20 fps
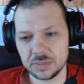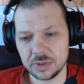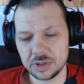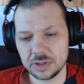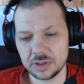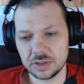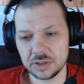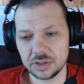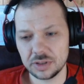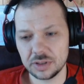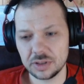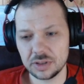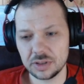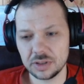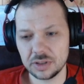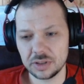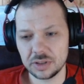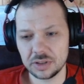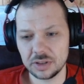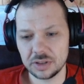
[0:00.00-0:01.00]

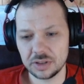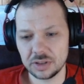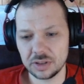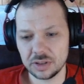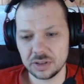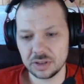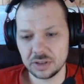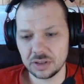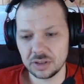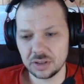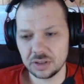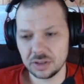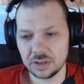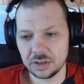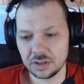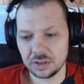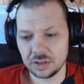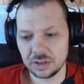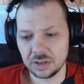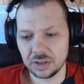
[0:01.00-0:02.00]

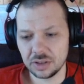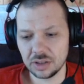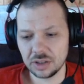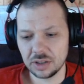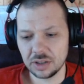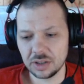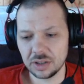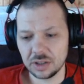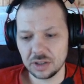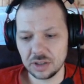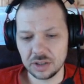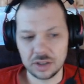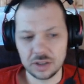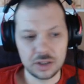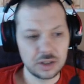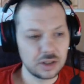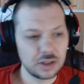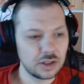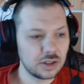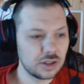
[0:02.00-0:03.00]

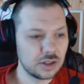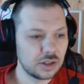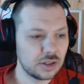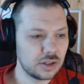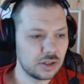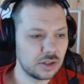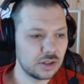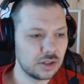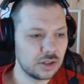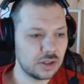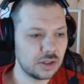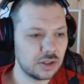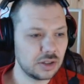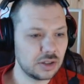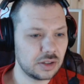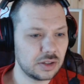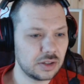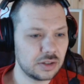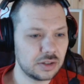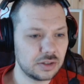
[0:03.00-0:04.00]

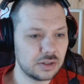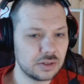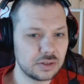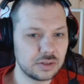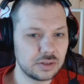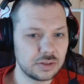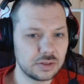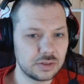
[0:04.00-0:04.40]
(no one is talking)